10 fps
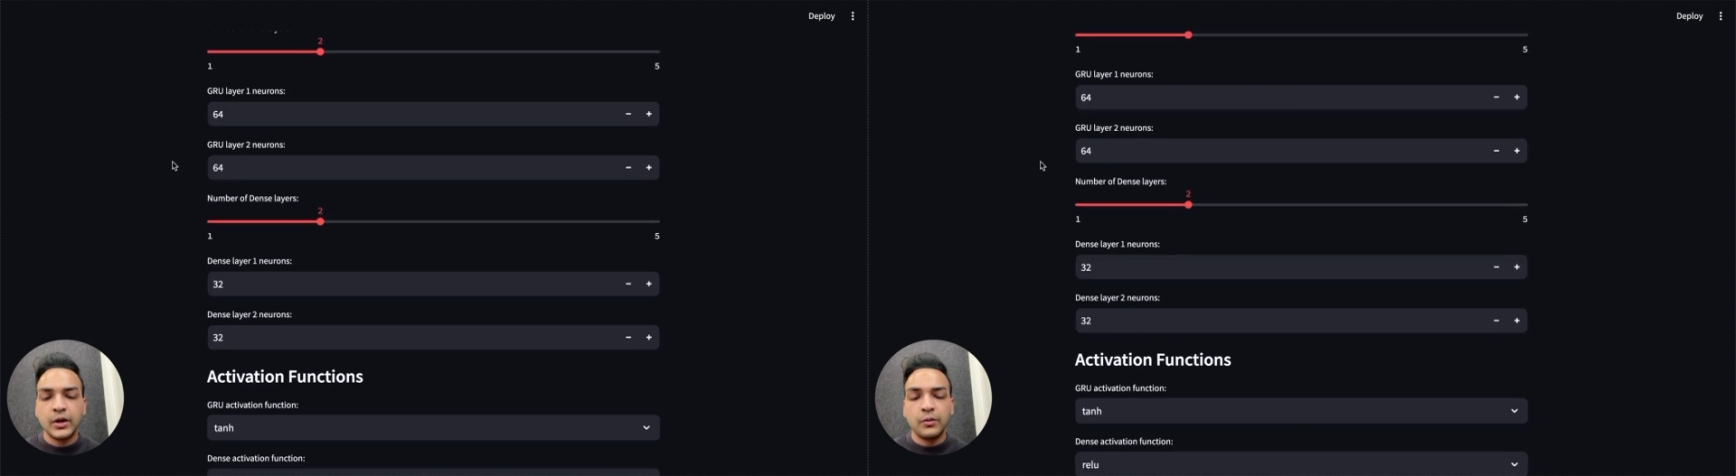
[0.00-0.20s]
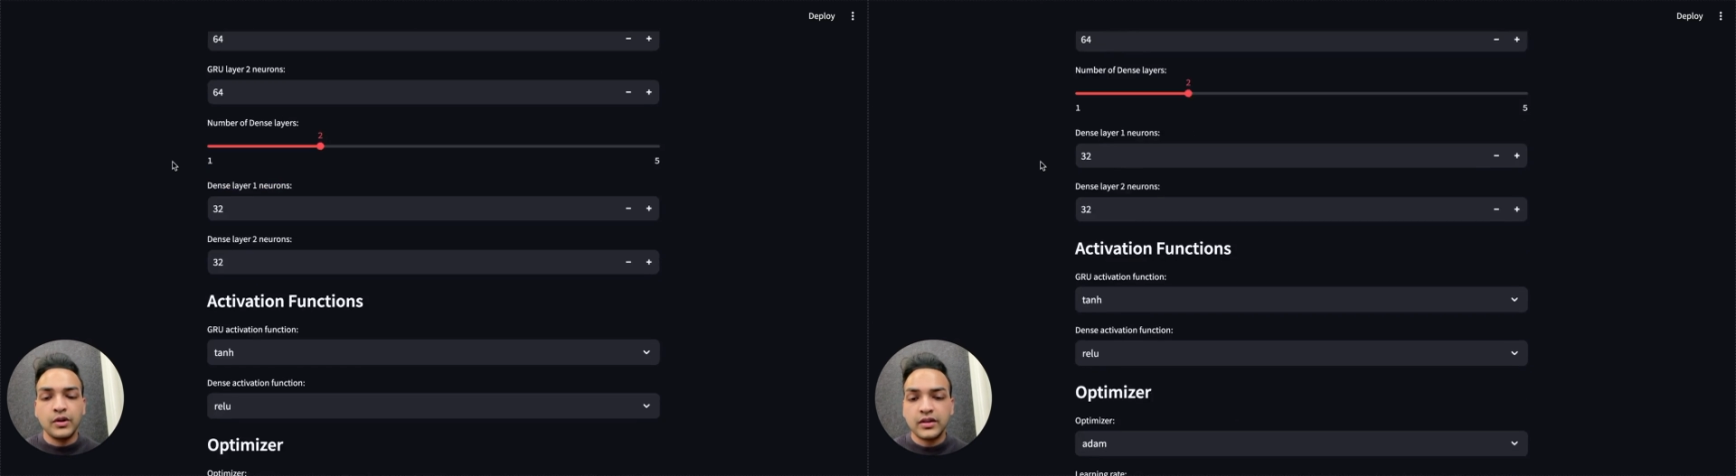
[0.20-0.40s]

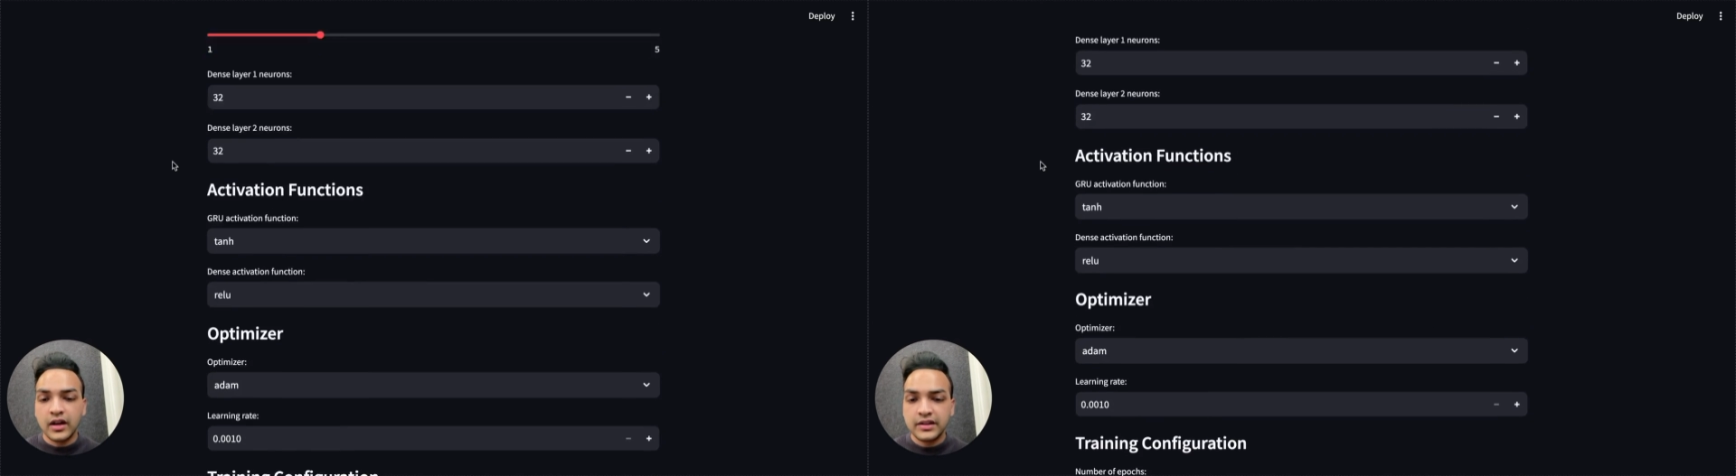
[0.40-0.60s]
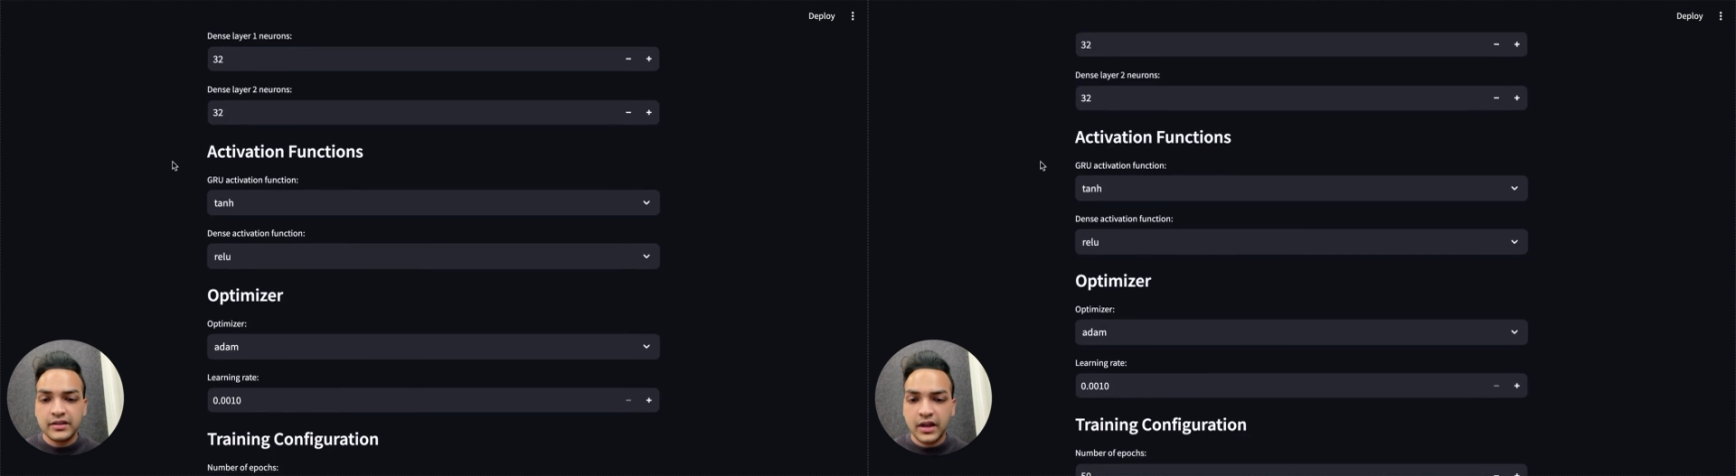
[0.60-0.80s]
With all
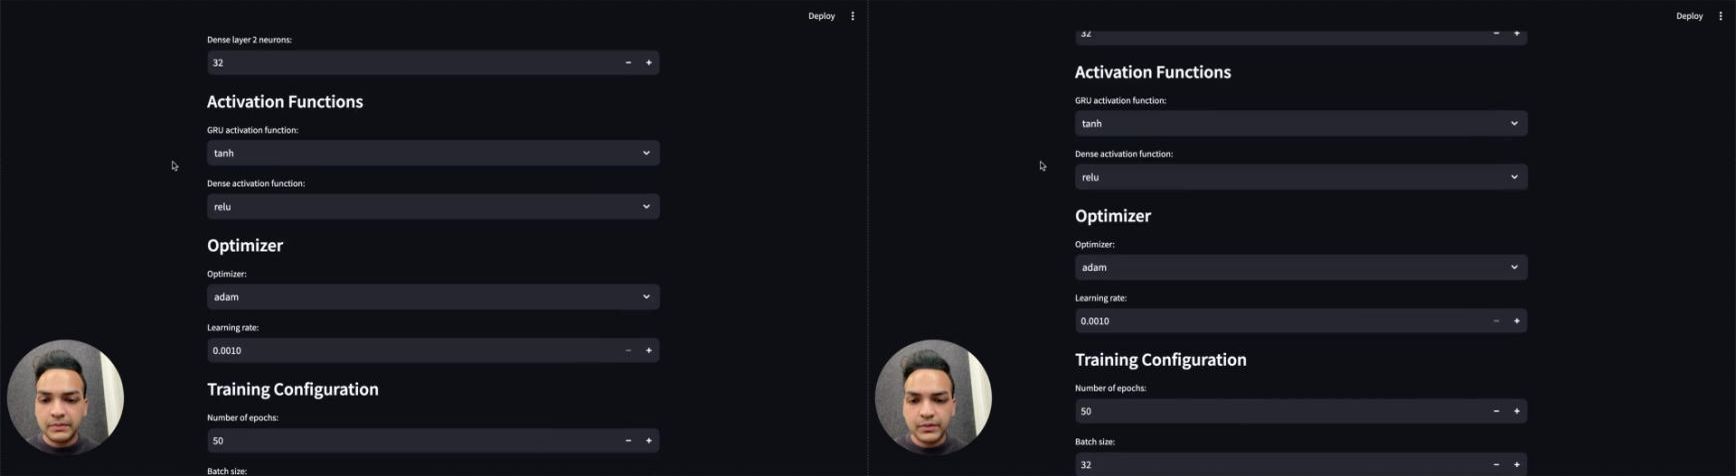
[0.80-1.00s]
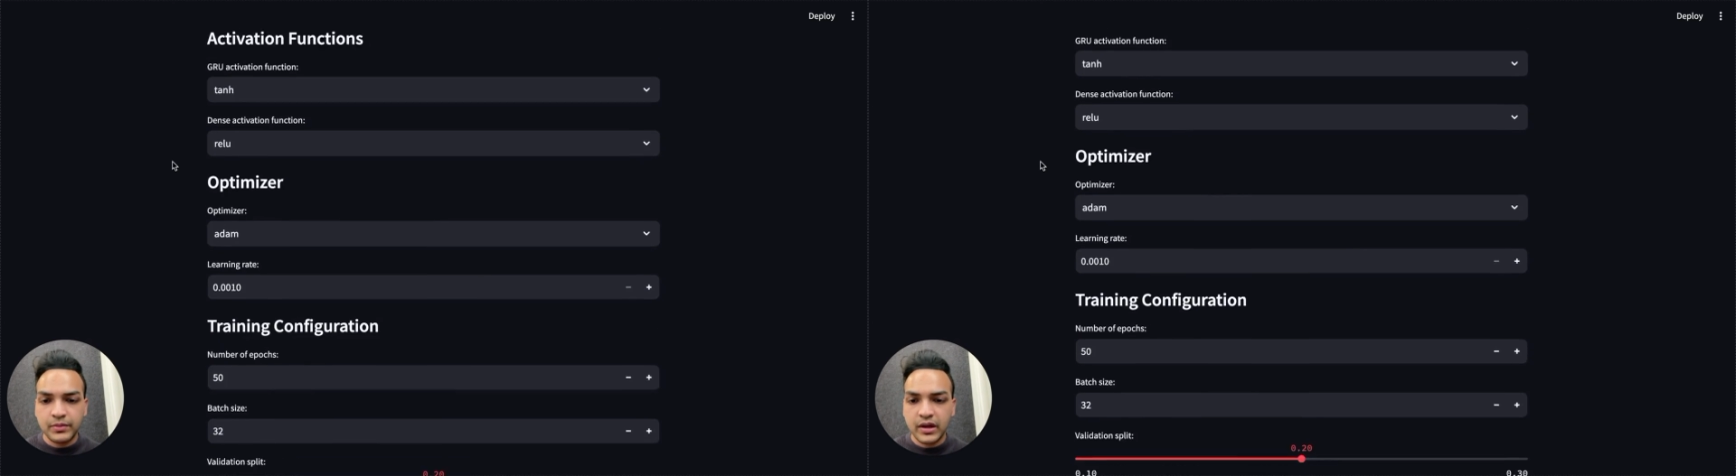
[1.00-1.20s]
these
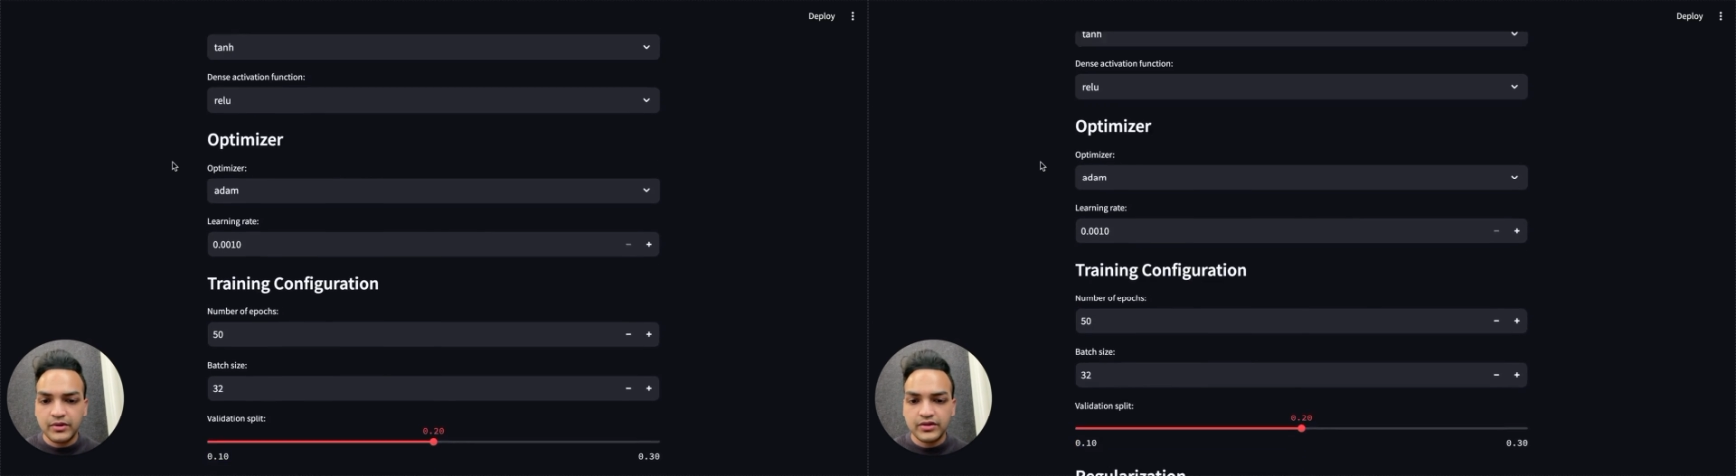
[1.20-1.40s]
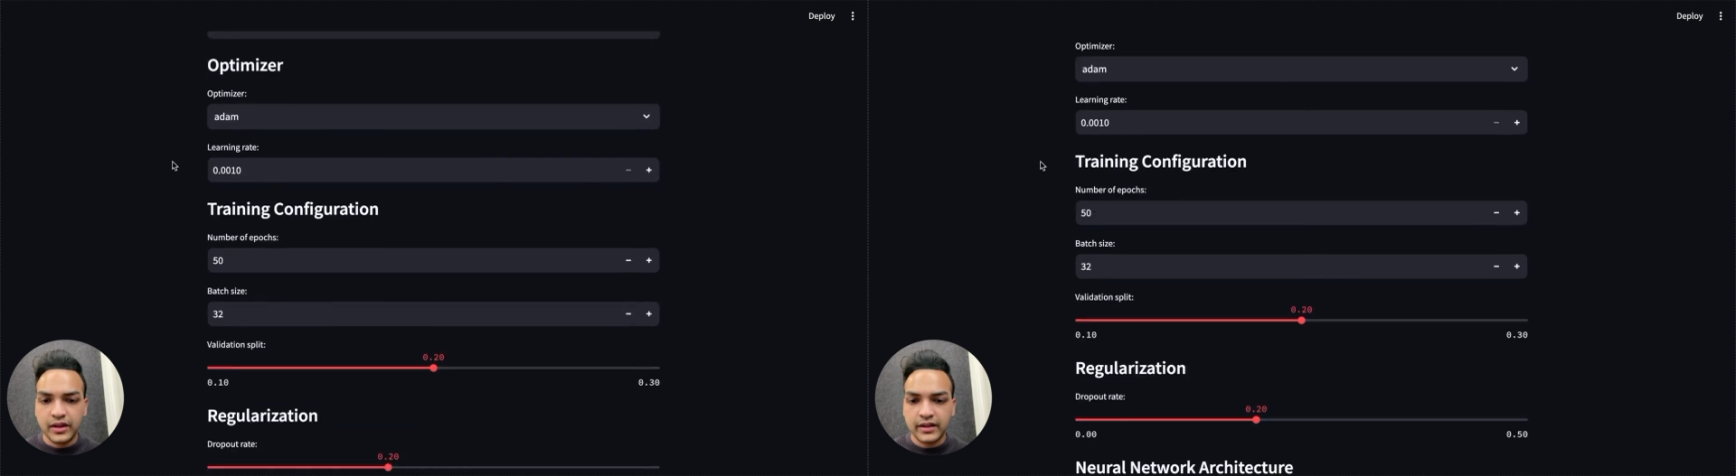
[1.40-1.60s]

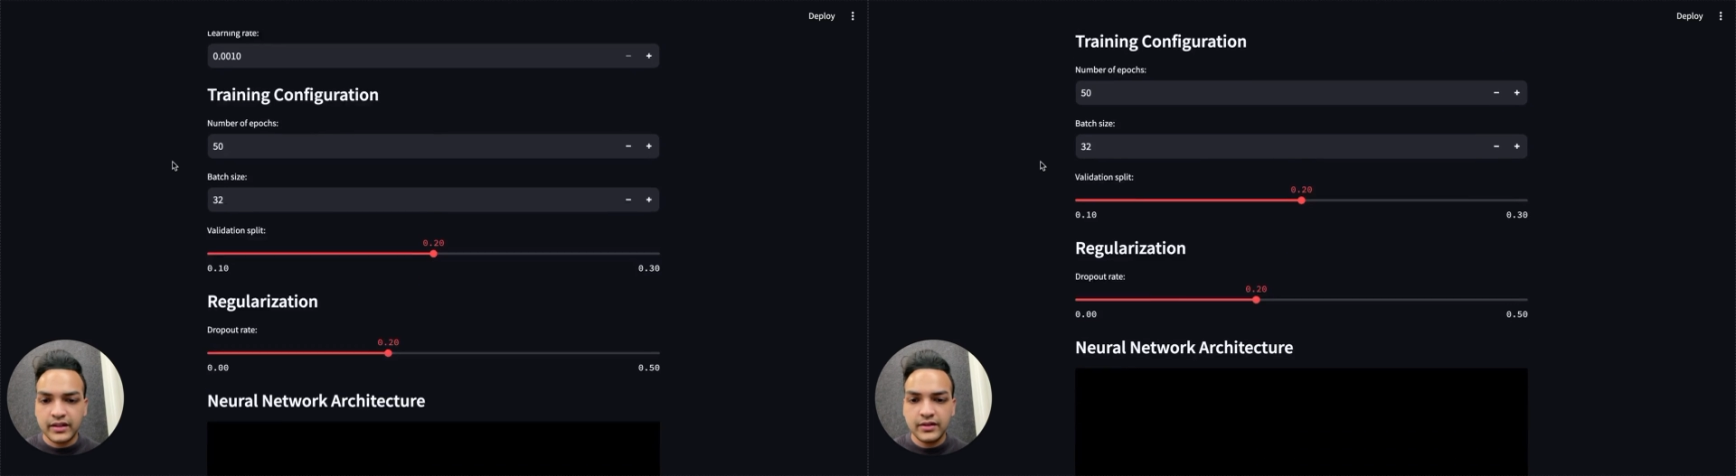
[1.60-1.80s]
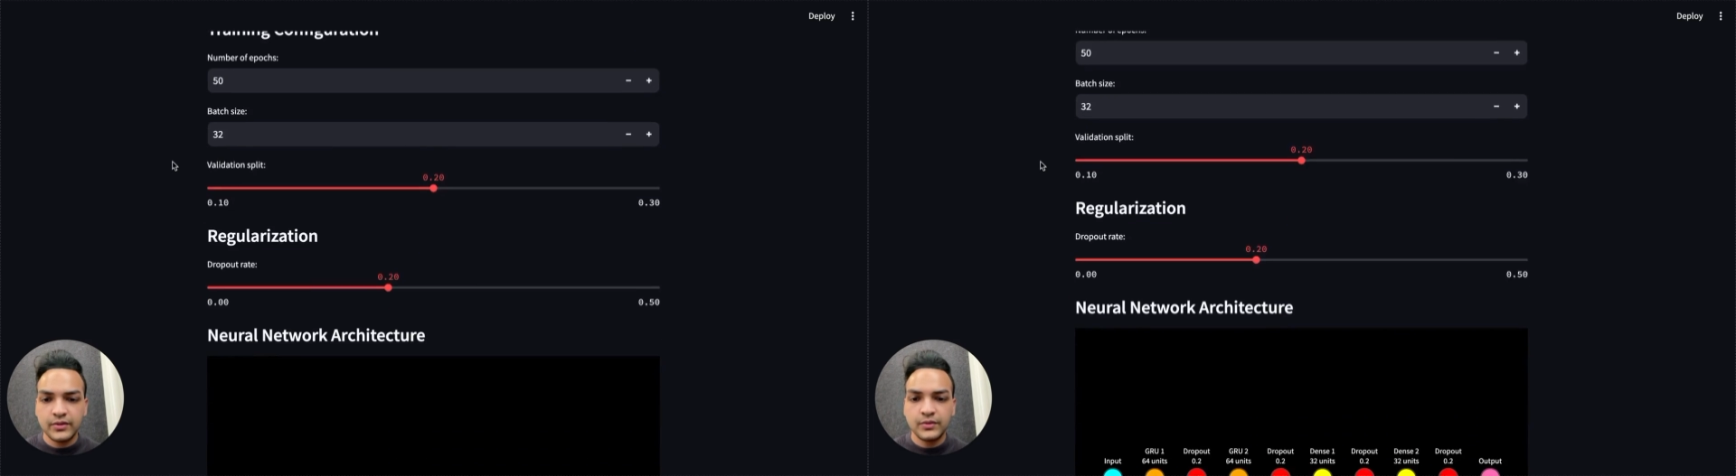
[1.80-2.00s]
hyperparameters selected,